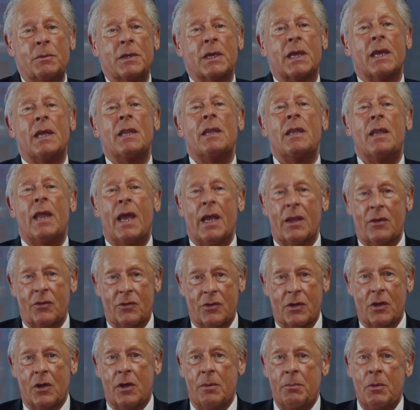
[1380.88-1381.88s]
me again next
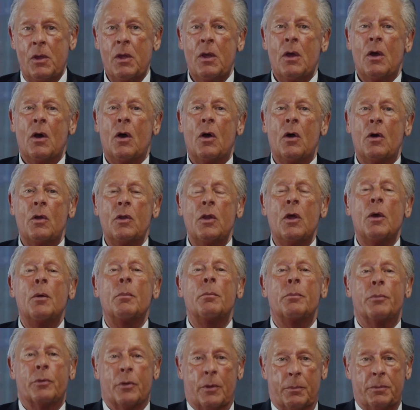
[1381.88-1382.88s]
time on
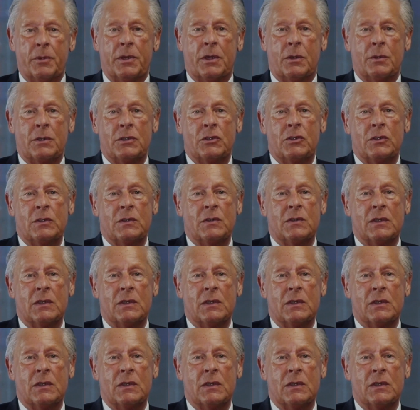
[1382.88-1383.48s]
Property Question